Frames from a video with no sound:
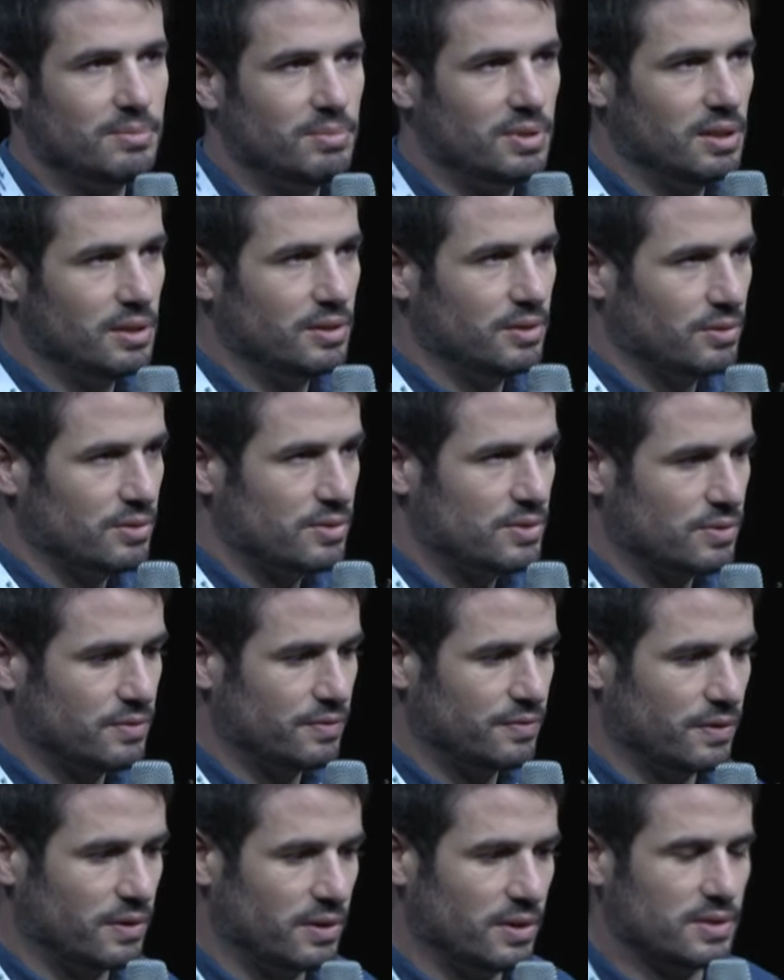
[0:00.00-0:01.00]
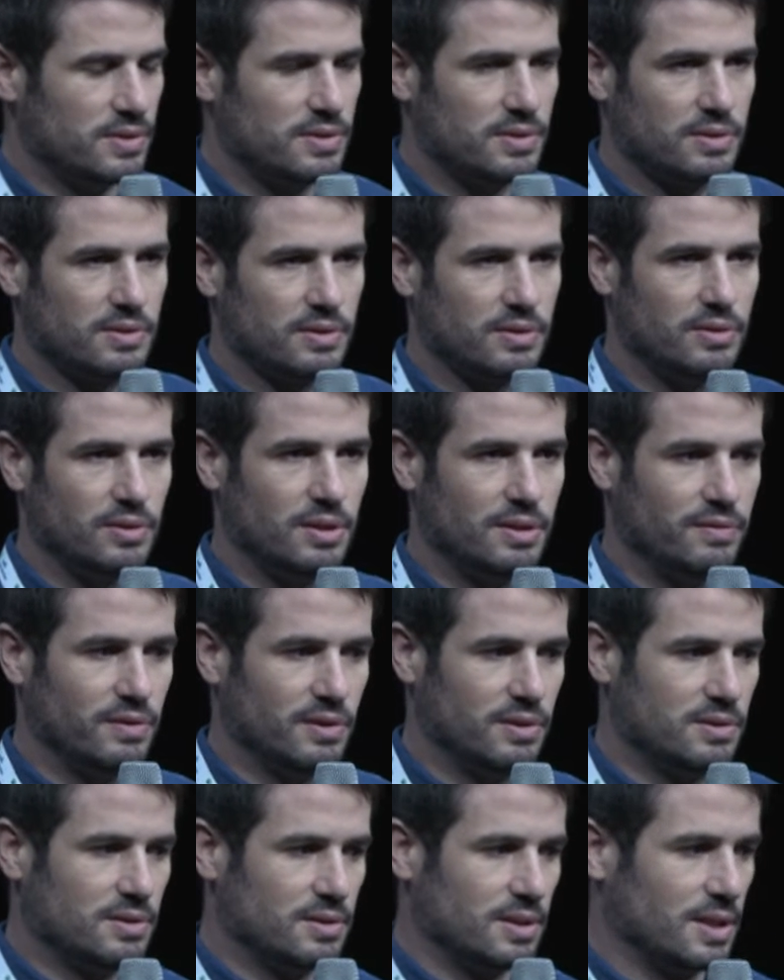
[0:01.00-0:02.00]
builder. So for us, the
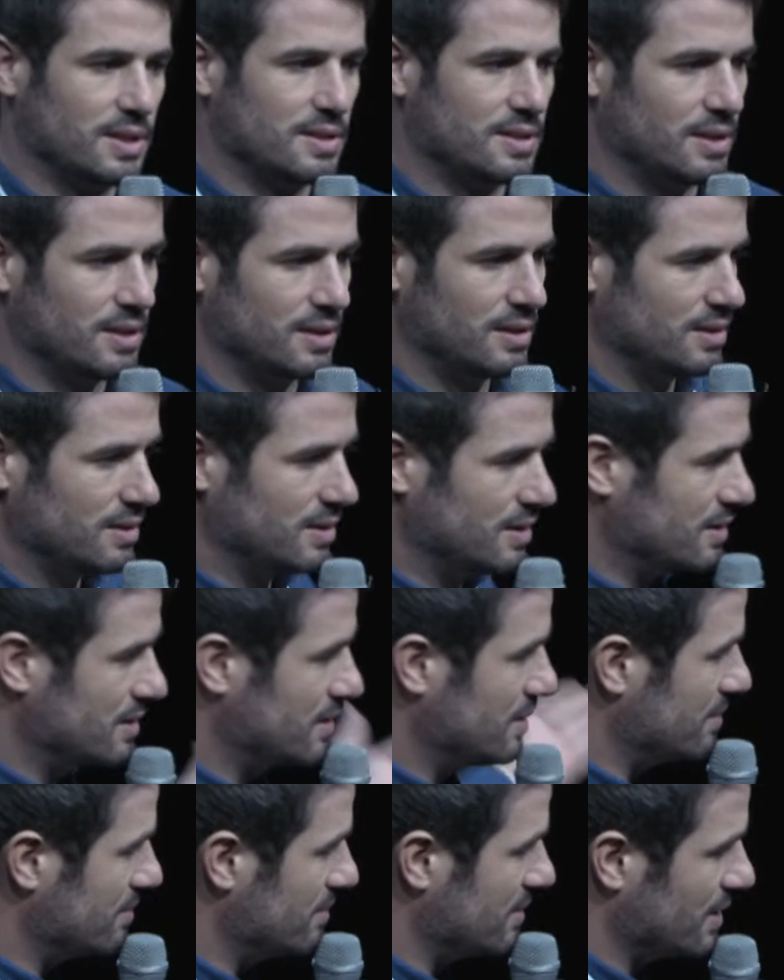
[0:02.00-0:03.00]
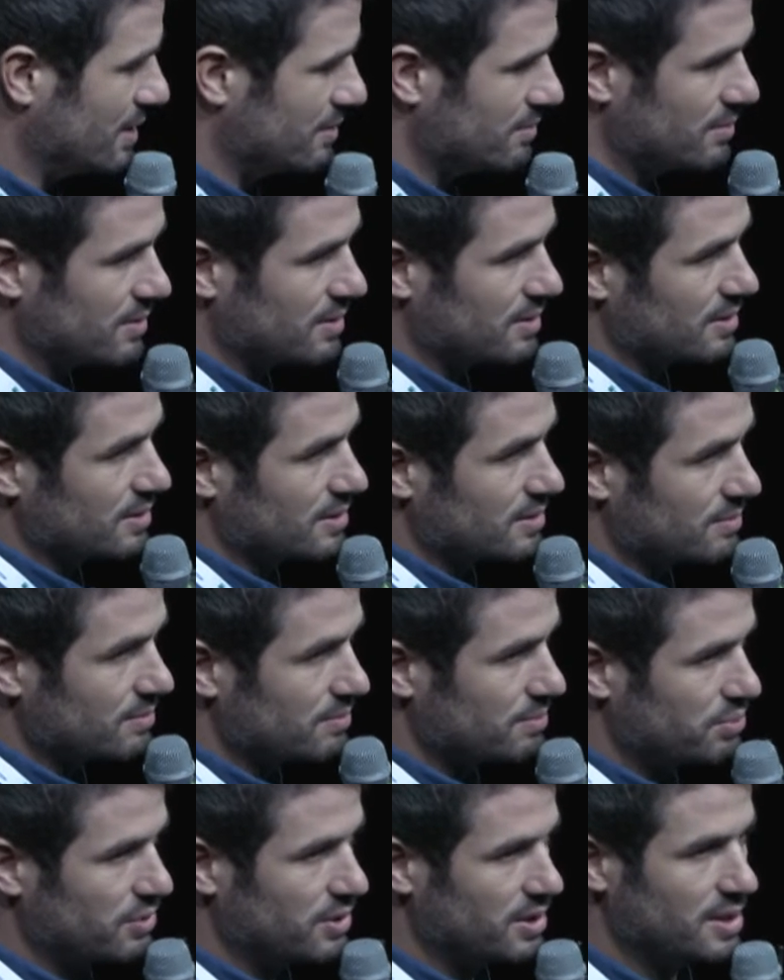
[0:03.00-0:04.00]
event, as I'm
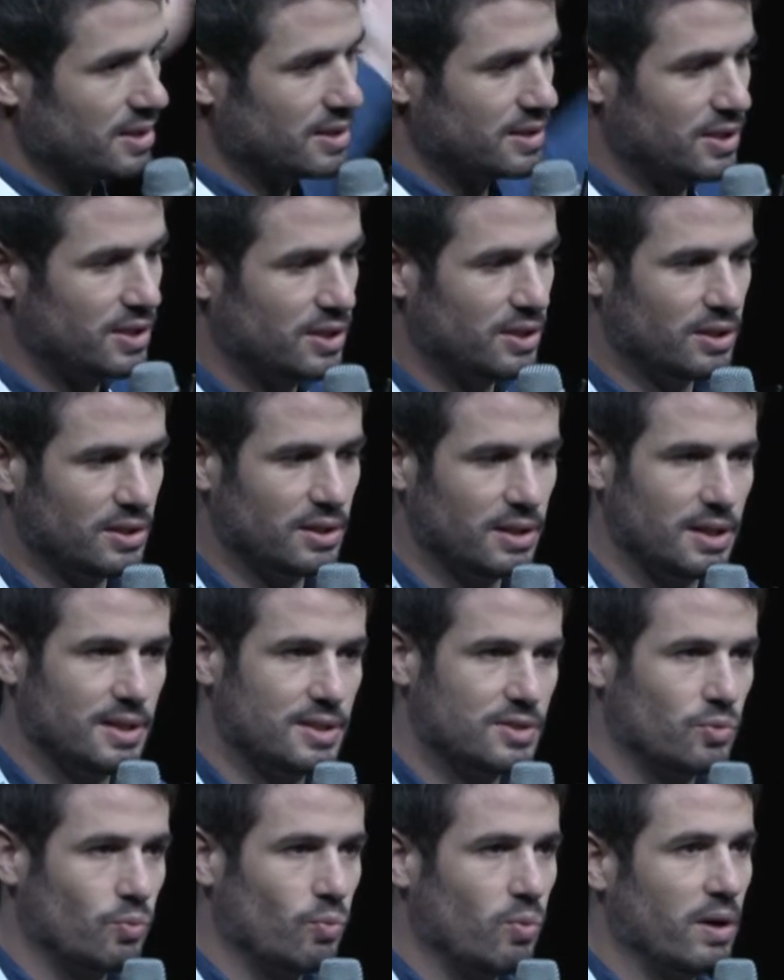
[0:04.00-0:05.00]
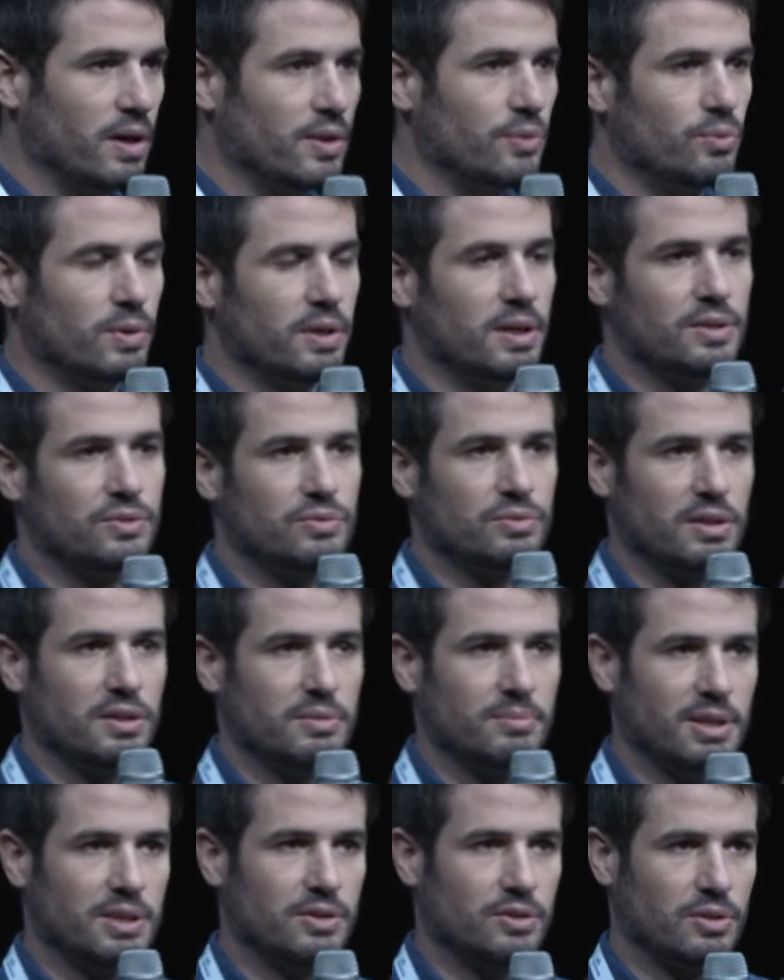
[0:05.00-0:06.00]
putting it here, it's one way to
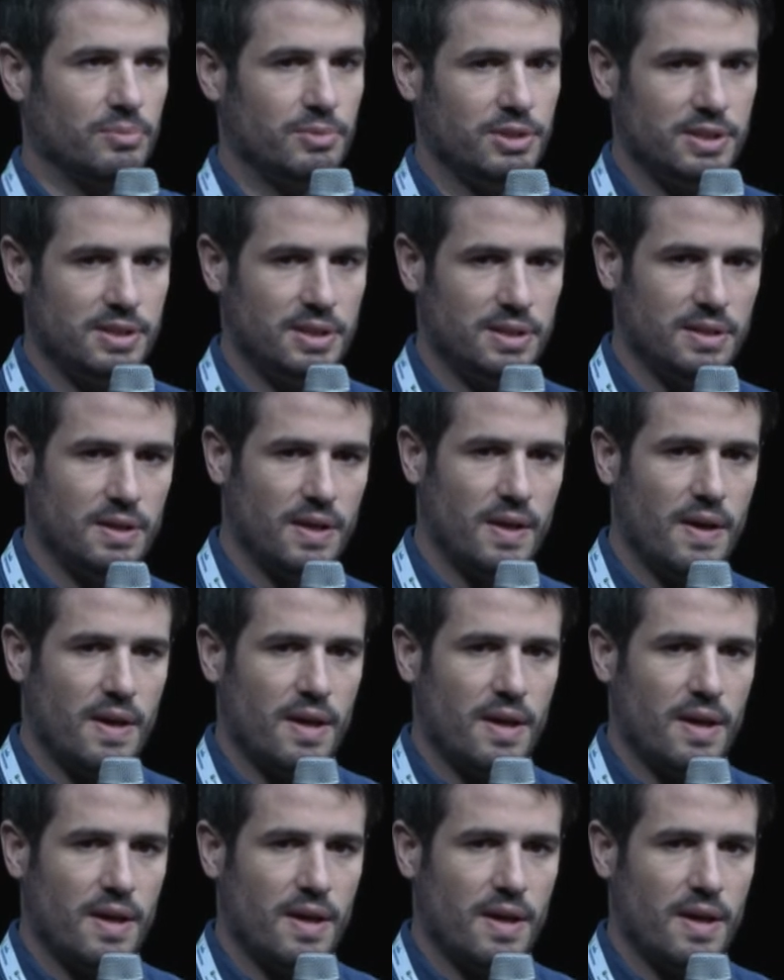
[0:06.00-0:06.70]
animate the community.